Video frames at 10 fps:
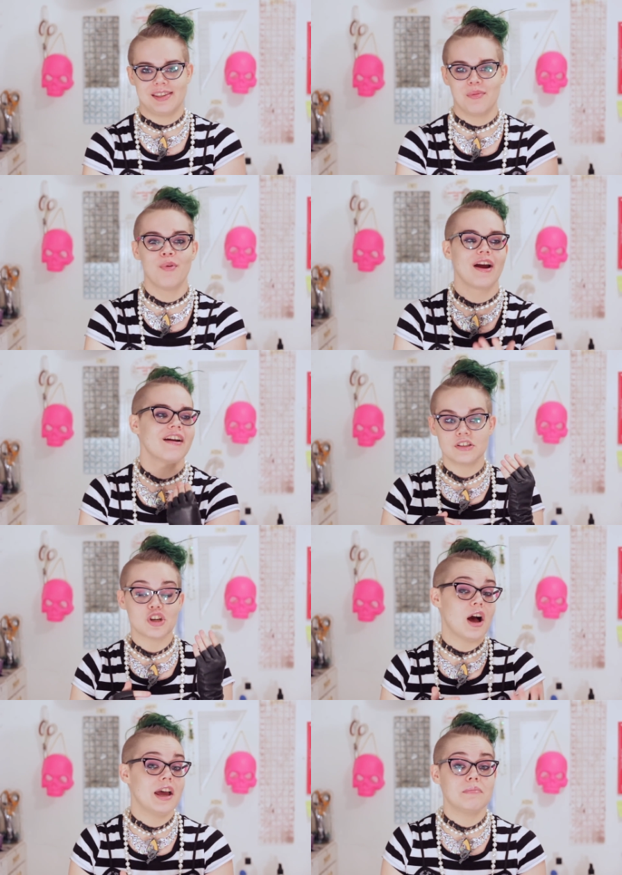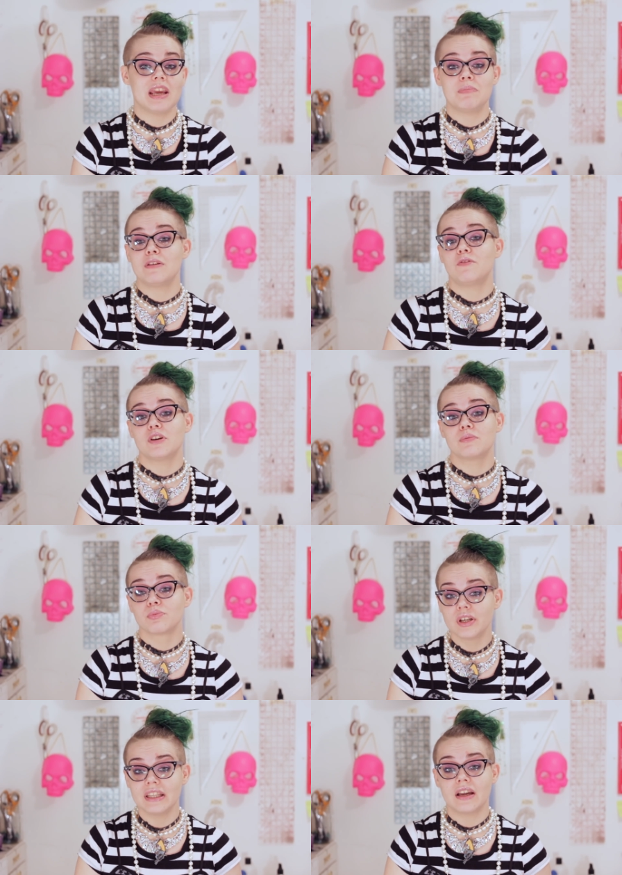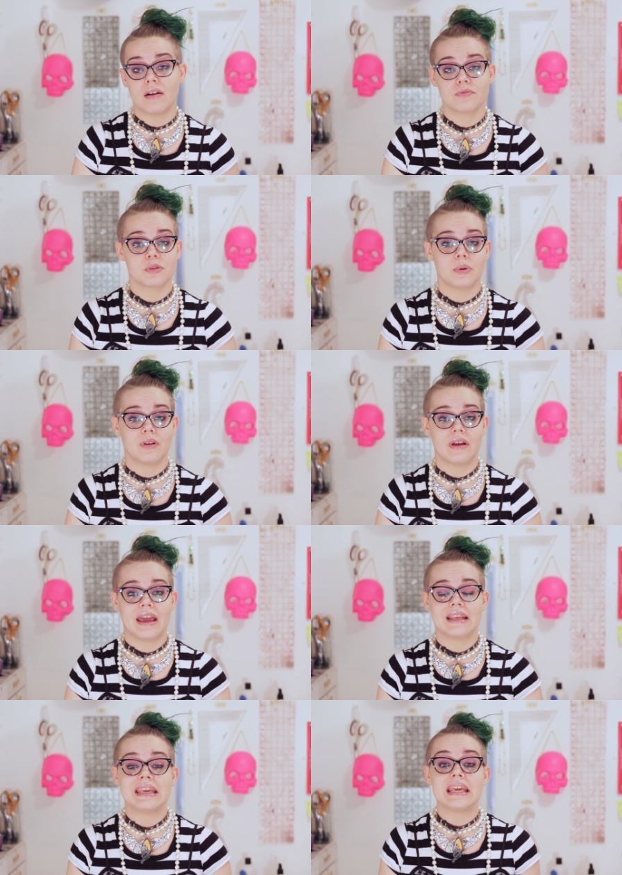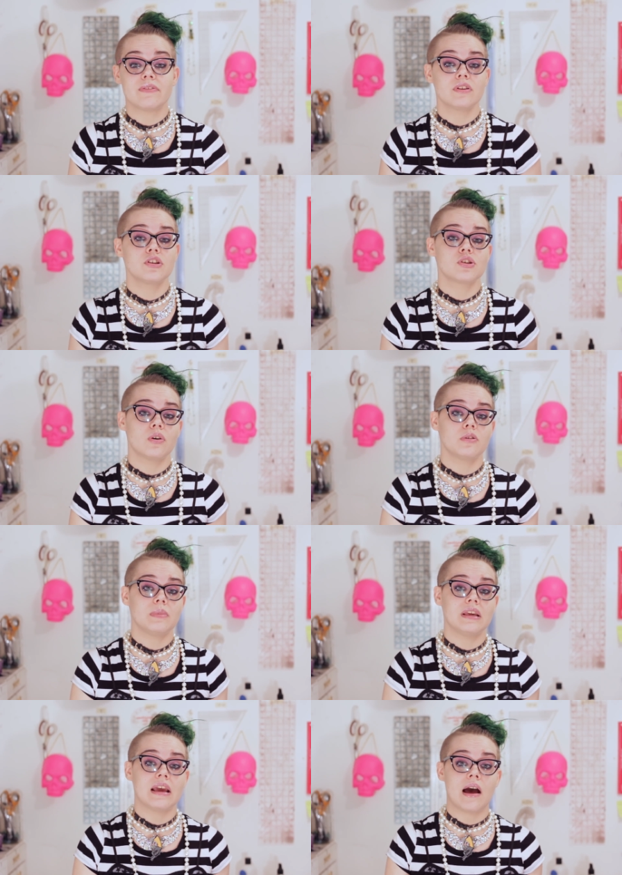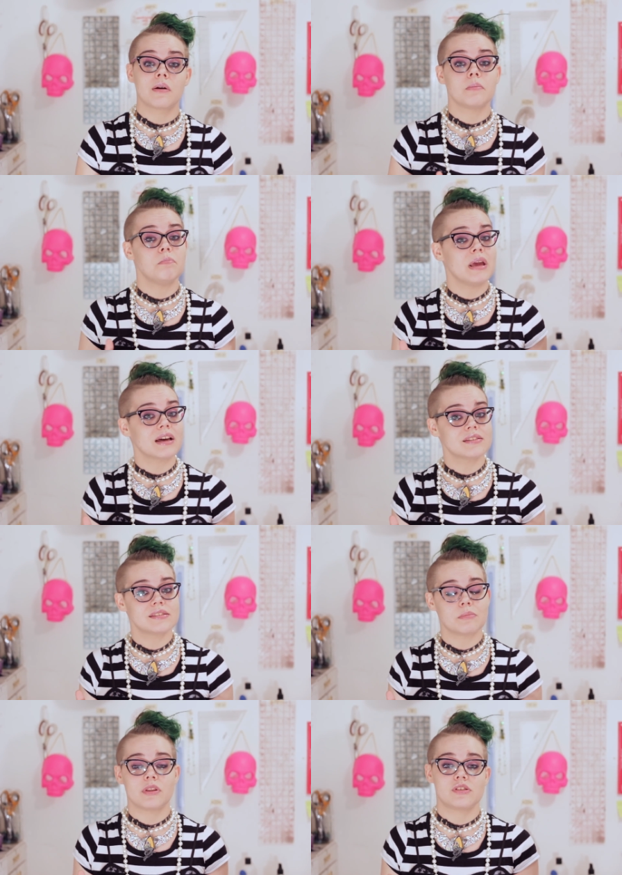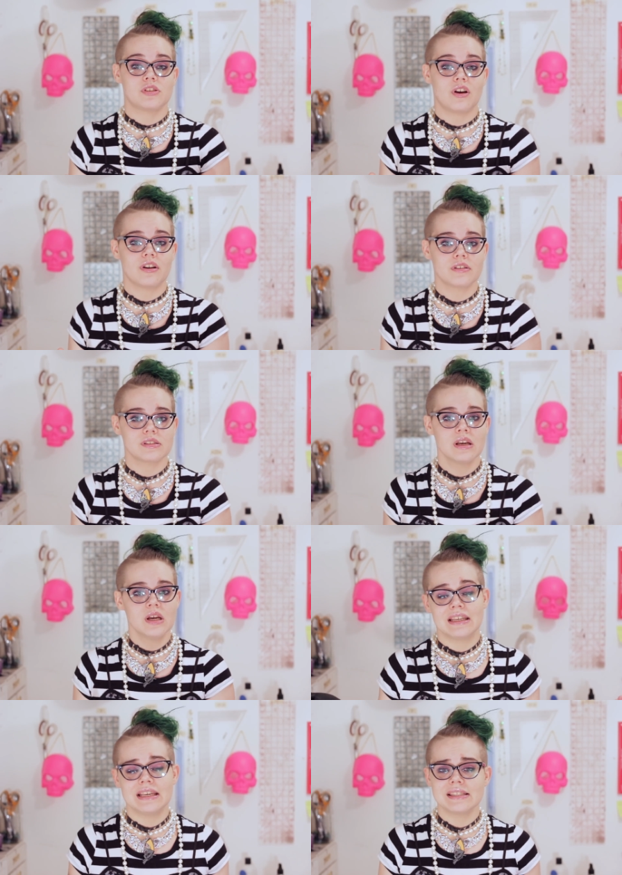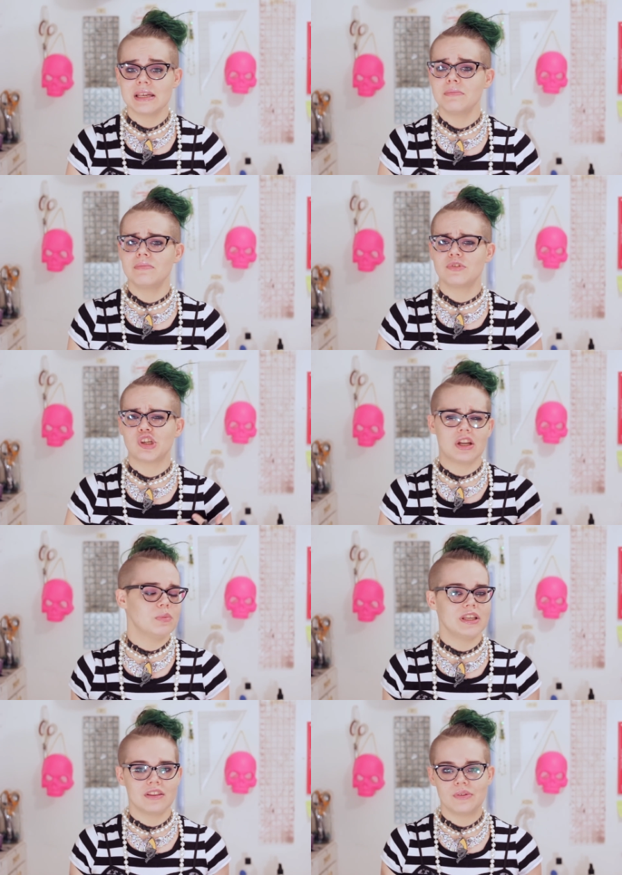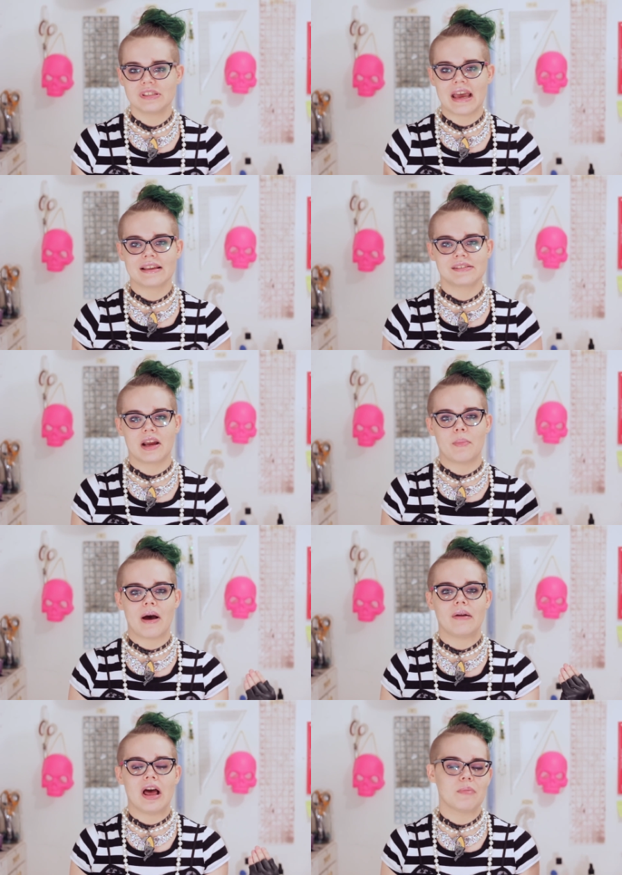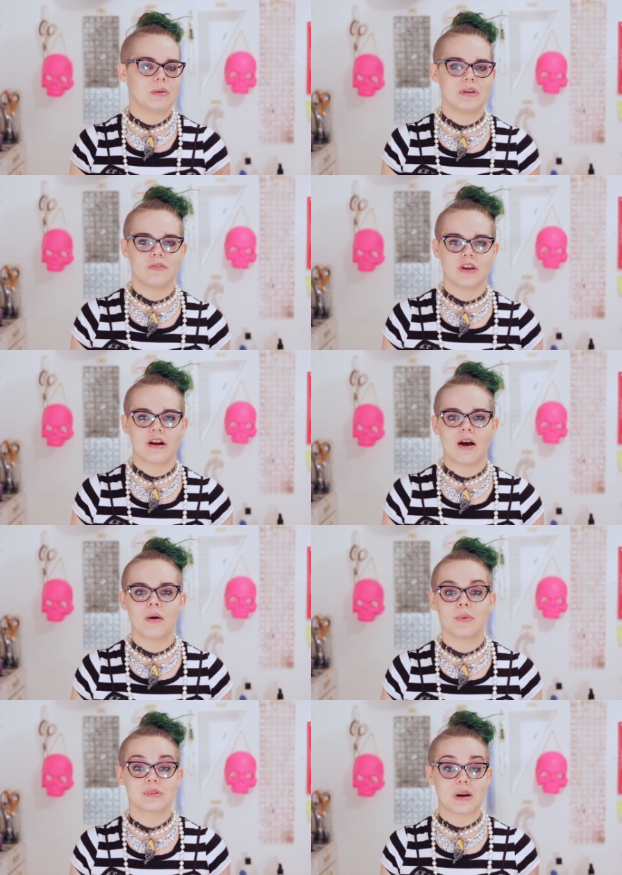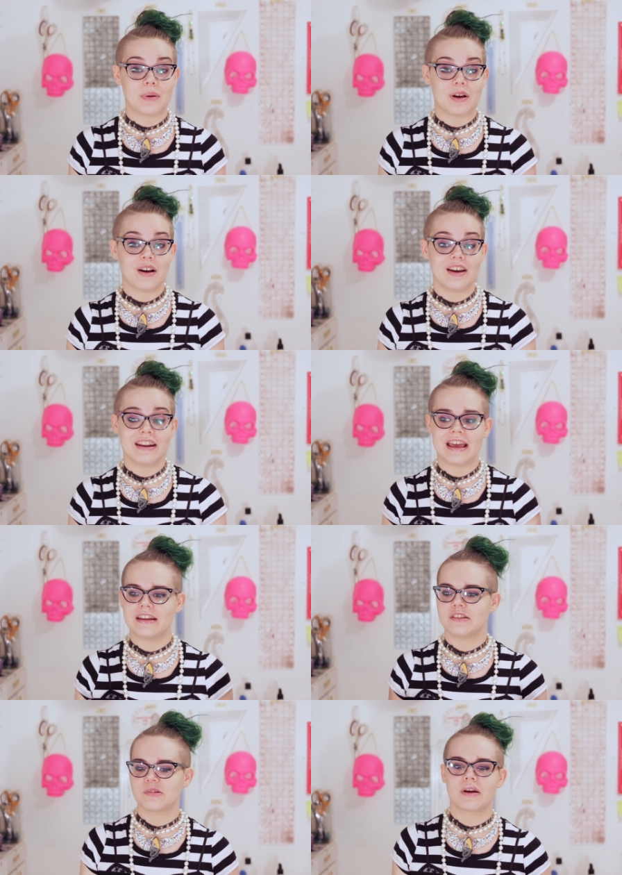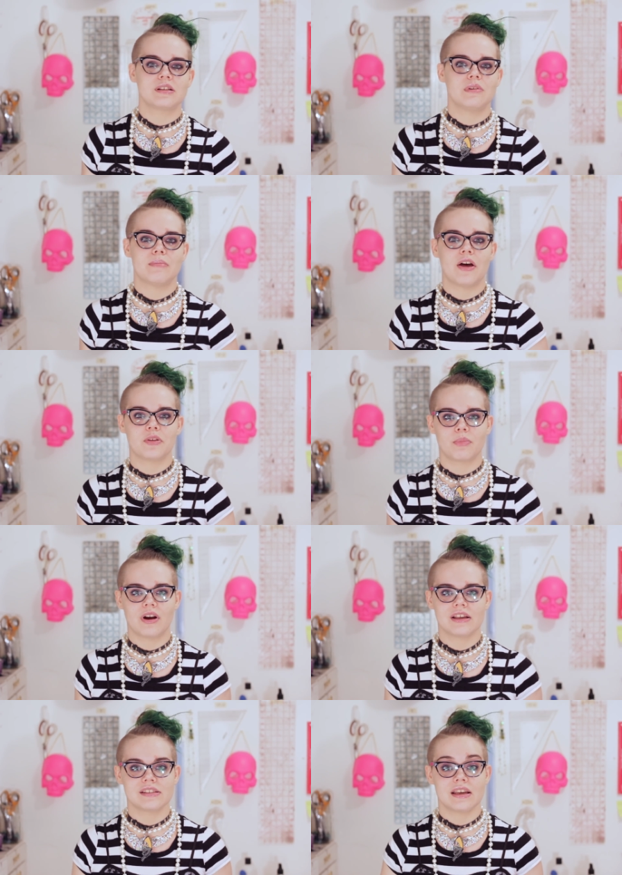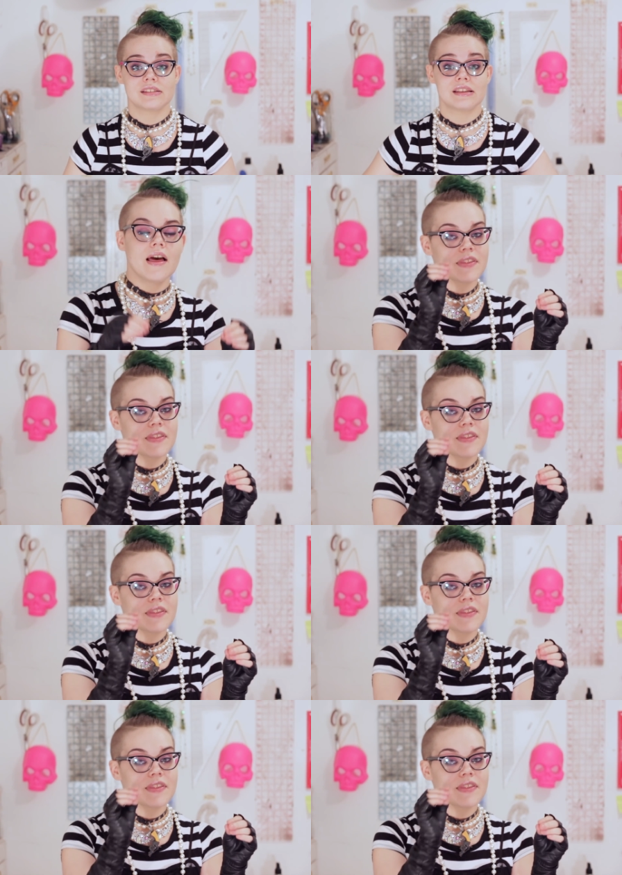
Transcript: somewhere. John made me feel really comfortable and he even showed me how to mix some of the songs. He seemed genuinely enthusiastic about helping me figure out what was going on and instructing me about the process.